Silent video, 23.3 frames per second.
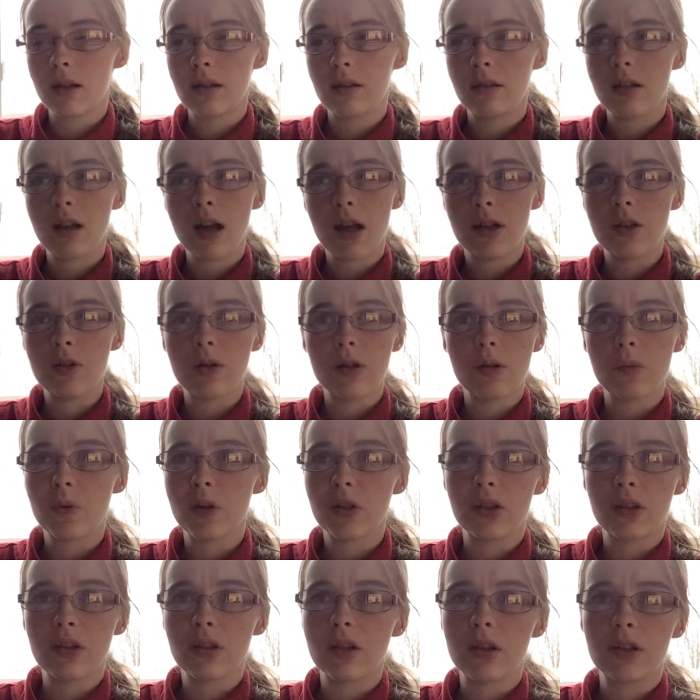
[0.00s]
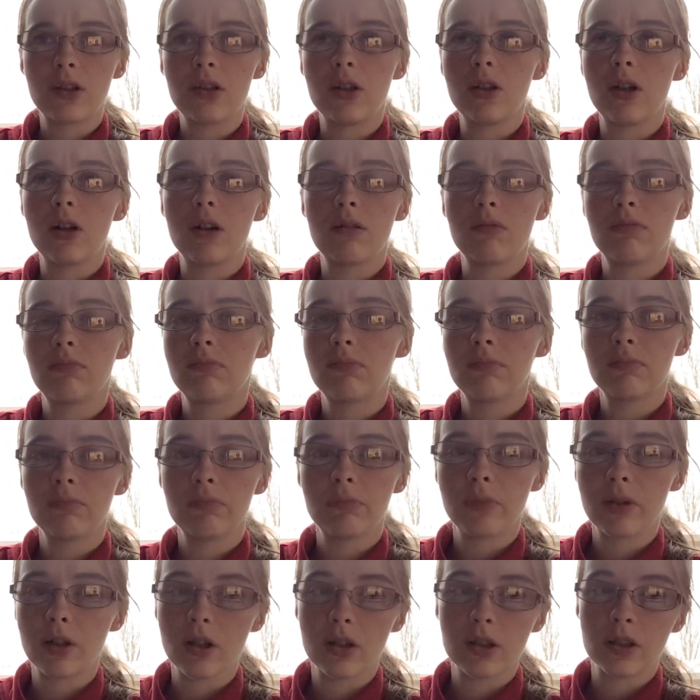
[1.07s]
I know it wasn't this year
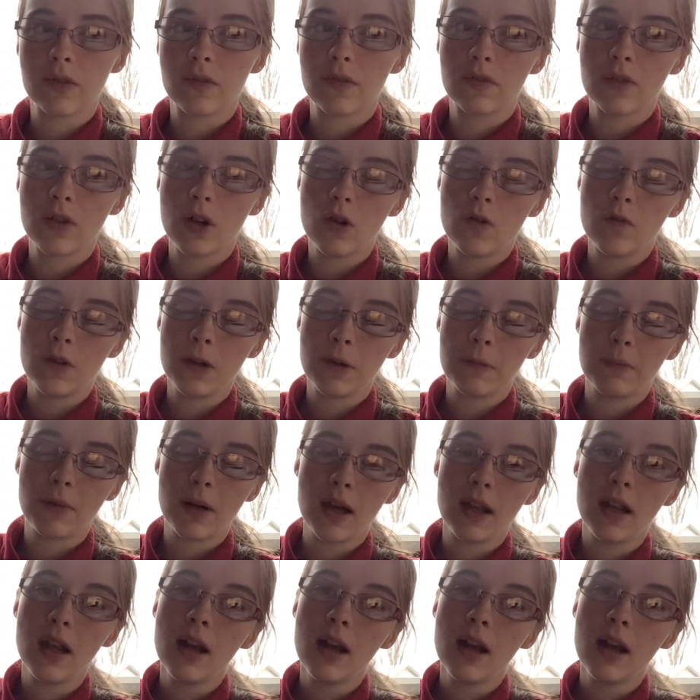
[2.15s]
because of COVID, but